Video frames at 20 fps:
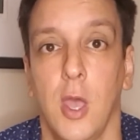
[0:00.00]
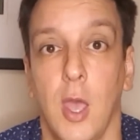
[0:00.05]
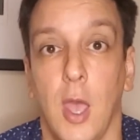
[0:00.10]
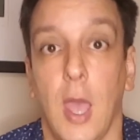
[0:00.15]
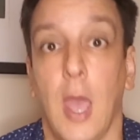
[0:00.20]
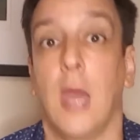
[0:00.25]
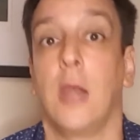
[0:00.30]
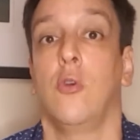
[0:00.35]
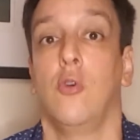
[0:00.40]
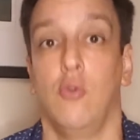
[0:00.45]

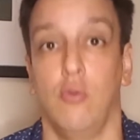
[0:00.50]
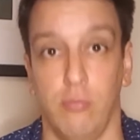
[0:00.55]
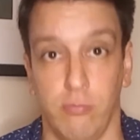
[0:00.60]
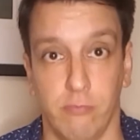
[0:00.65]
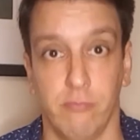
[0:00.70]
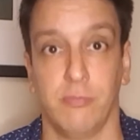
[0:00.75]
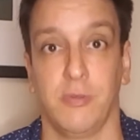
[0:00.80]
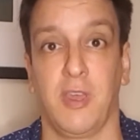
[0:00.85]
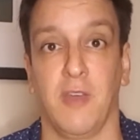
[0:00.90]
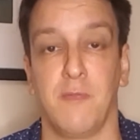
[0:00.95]
and who
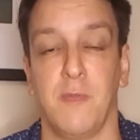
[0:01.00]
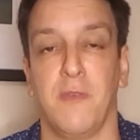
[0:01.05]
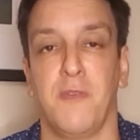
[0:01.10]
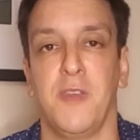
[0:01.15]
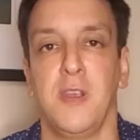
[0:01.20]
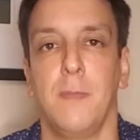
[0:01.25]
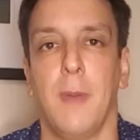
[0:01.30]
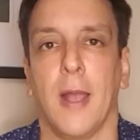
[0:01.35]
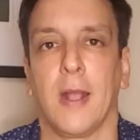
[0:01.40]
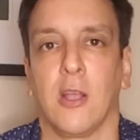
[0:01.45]
give me
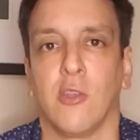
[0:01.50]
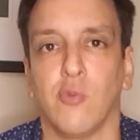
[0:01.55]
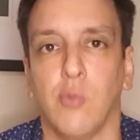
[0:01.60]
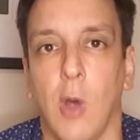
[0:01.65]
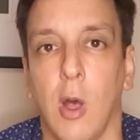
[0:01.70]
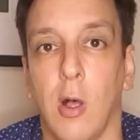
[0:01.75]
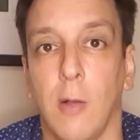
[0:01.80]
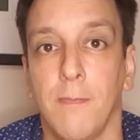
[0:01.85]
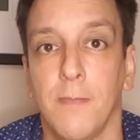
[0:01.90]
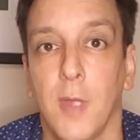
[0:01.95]
feedback as
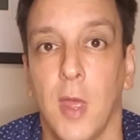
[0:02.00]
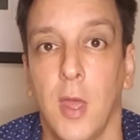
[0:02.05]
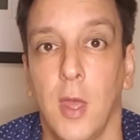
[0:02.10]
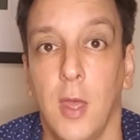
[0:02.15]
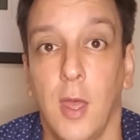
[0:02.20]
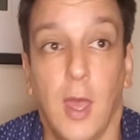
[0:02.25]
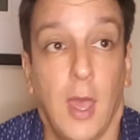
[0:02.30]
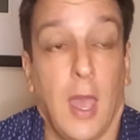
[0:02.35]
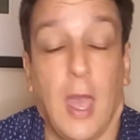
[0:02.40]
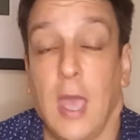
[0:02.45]
well,
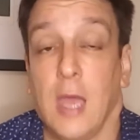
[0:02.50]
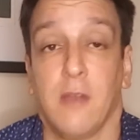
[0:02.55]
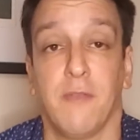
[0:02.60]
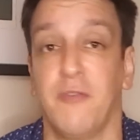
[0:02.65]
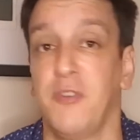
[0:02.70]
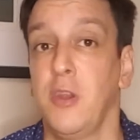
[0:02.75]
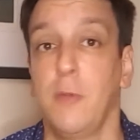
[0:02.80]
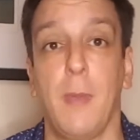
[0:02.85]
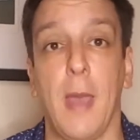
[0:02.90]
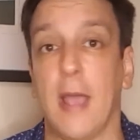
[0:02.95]
and
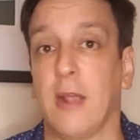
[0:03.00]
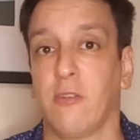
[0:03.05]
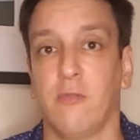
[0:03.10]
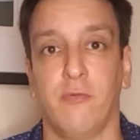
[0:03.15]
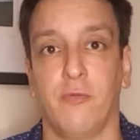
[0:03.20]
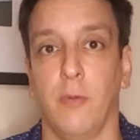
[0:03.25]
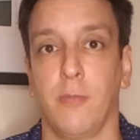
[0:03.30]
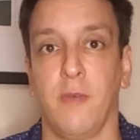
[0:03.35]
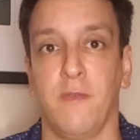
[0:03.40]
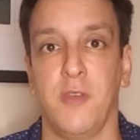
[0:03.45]

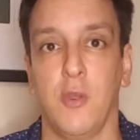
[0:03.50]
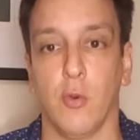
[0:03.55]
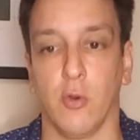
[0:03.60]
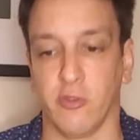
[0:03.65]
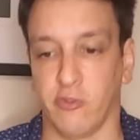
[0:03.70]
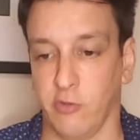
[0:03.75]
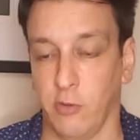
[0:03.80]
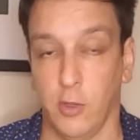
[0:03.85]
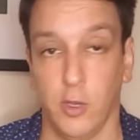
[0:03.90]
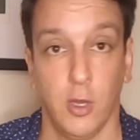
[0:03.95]
feedback from the
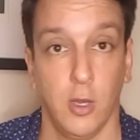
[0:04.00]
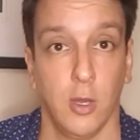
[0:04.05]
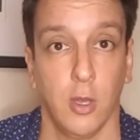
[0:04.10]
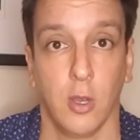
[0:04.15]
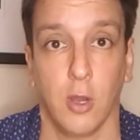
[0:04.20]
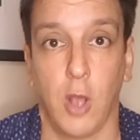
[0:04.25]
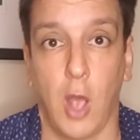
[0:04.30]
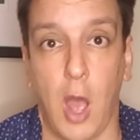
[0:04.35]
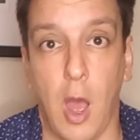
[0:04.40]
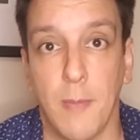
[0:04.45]
viewers
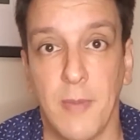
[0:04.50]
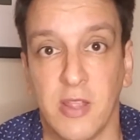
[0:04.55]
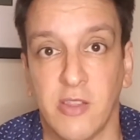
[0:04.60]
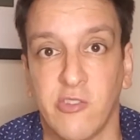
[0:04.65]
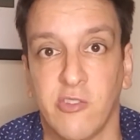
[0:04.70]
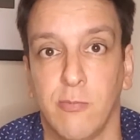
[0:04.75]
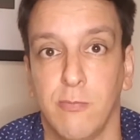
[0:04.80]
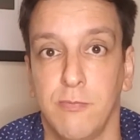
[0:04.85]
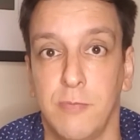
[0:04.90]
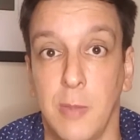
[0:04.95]

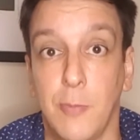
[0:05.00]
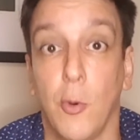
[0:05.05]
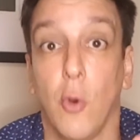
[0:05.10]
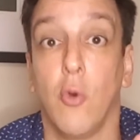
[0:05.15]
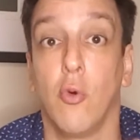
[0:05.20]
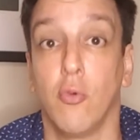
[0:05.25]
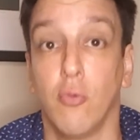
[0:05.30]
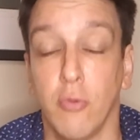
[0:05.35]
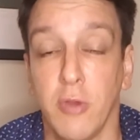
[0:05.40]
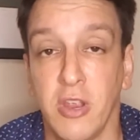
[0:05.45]
comments, people
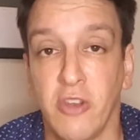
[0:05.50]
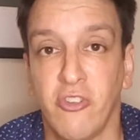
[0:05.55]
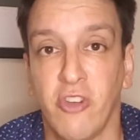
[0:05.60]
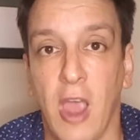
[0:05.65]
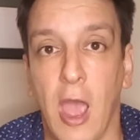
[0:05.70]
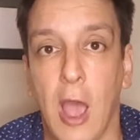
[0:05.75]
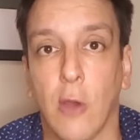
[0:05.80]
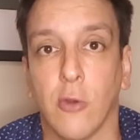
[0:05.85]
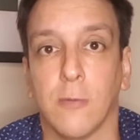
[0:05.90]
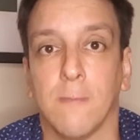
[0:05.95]
who reach
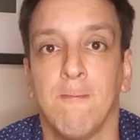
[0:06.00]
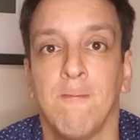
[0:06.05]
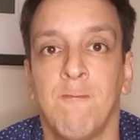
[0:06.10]
out.